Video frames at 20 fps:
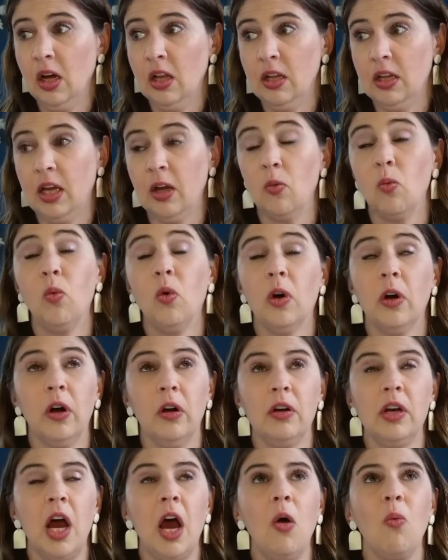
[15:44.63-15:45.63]
like, war,
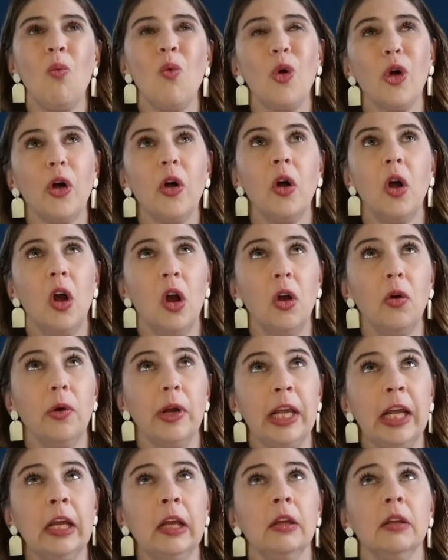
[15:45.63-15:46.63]
not
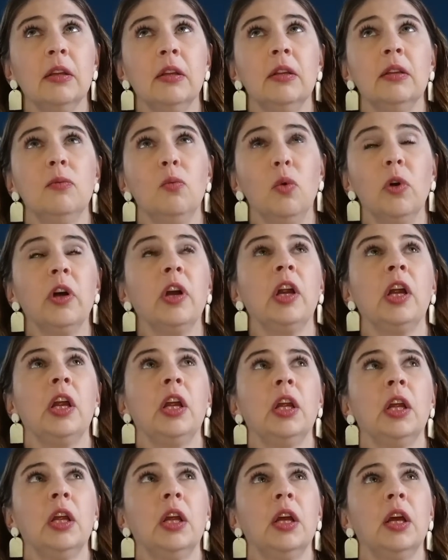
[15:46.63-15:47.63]
worrying,
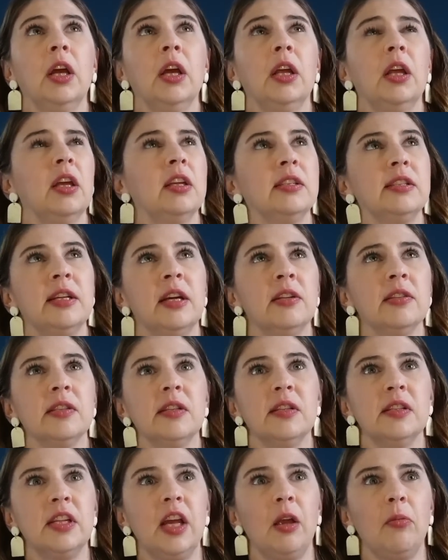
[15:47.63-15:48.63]
warring it sounds
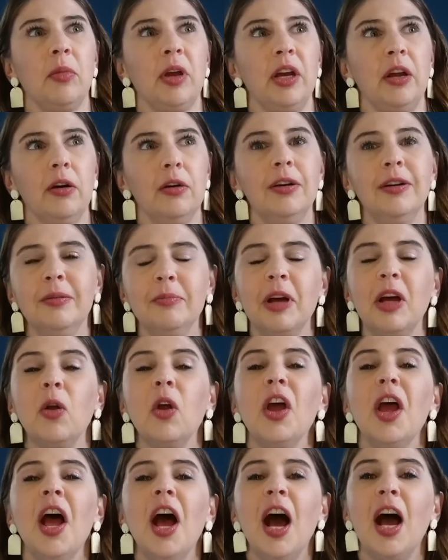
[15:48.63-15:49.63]
the same, I know, but
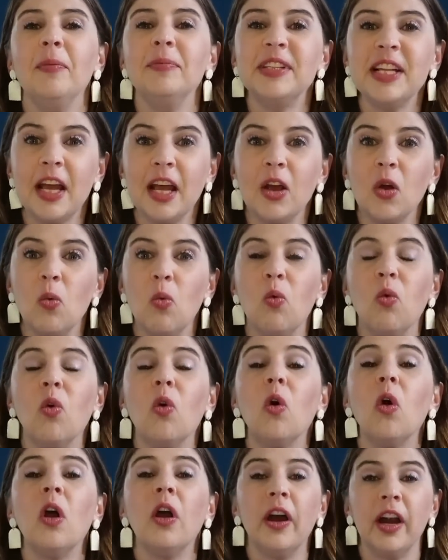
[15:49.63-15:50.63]
I'm saying
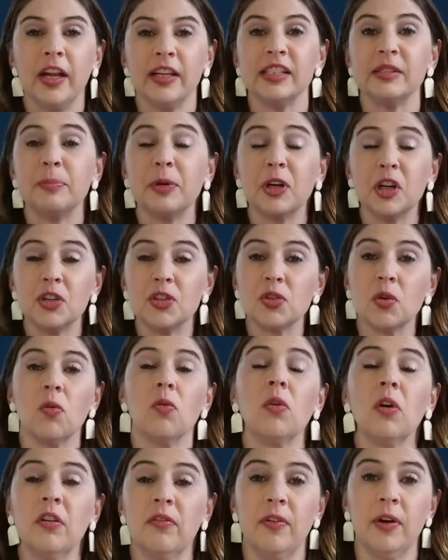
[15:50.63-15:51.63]
warring, spiritual
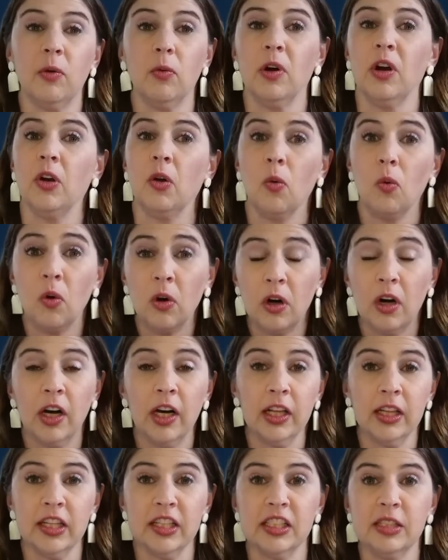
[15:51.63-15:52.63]
warfare, where you're
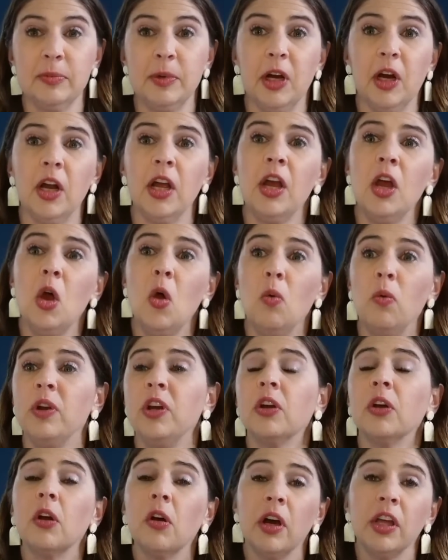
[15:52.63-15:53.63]
warring in the spirit. When
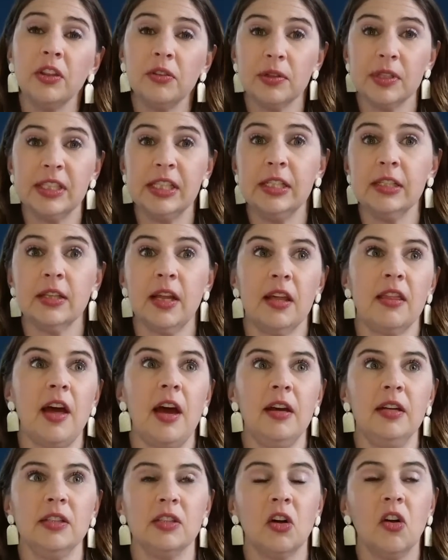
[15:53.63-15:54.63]
you're going through a season like
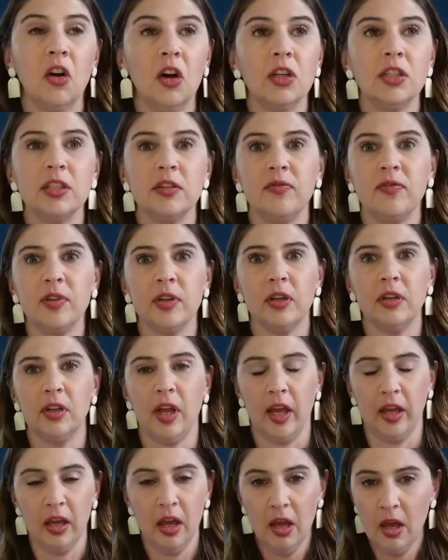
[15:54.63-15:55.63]
that, it's hard to feel
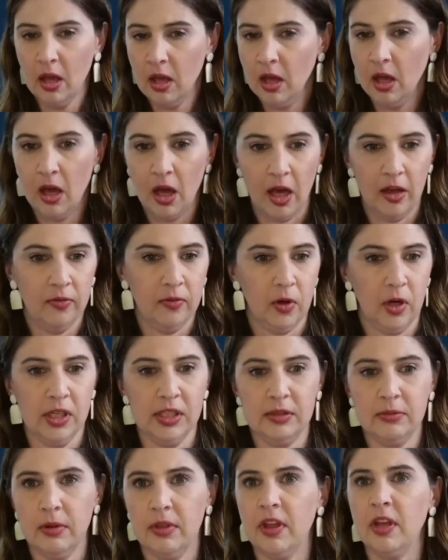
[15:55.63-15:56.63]
like I have
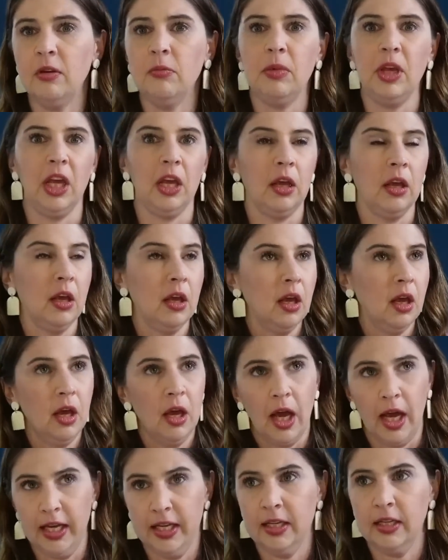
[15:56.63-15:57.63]
Christ within me.
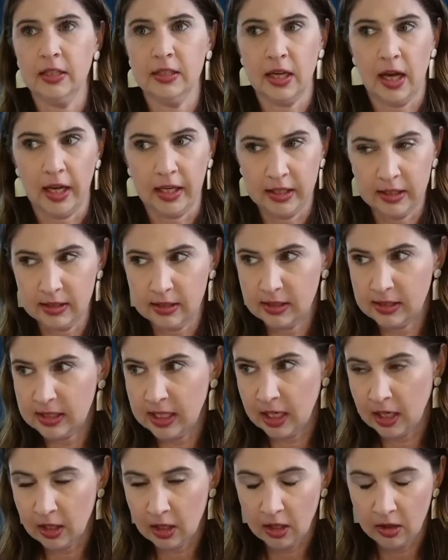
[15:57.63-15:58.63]
I can I can
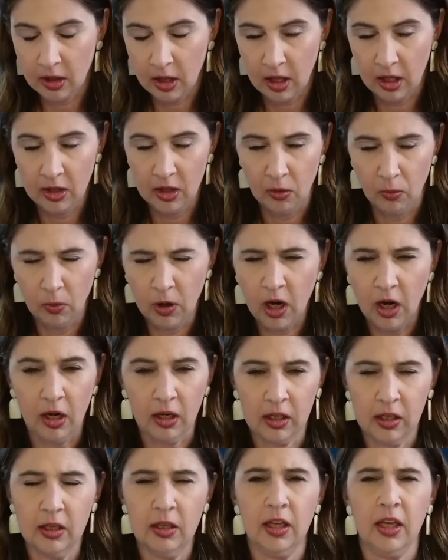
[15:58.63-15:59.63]
stand on, on the
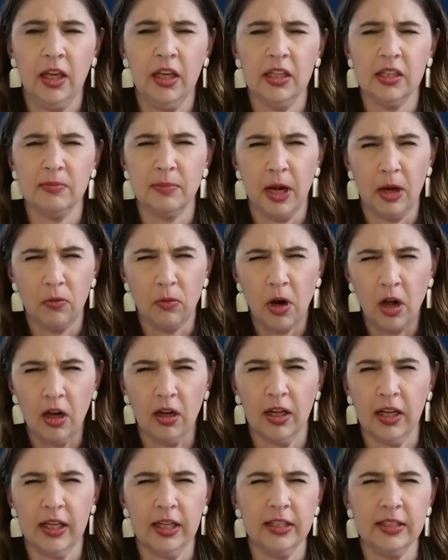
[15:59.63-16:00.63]
rock. He is my
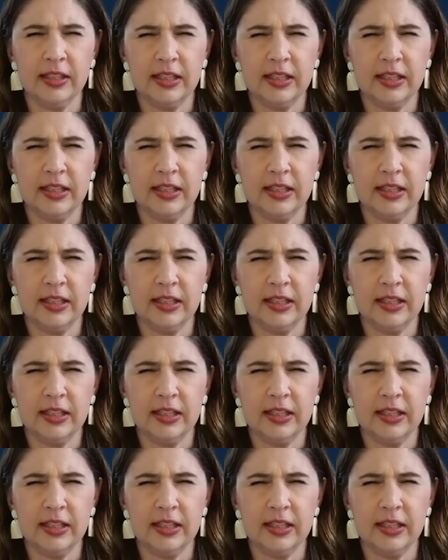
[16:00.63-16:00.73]
rock. I can